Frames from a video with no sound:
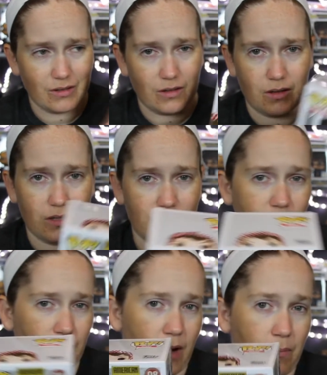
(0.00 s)
This is a
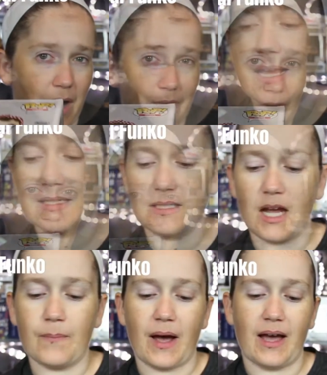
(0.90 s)
great pop. Next up,
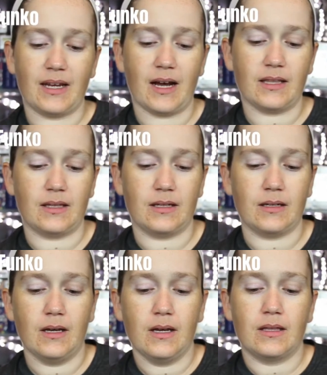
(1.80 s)
I got the
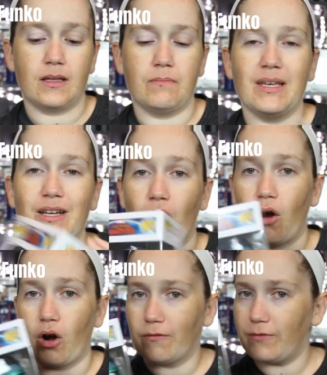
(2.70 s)

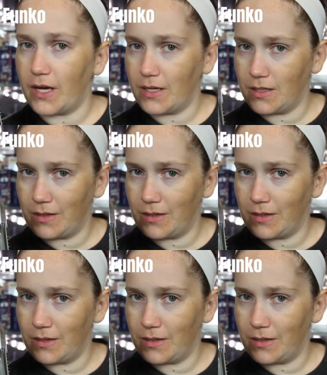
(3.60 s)
Minerva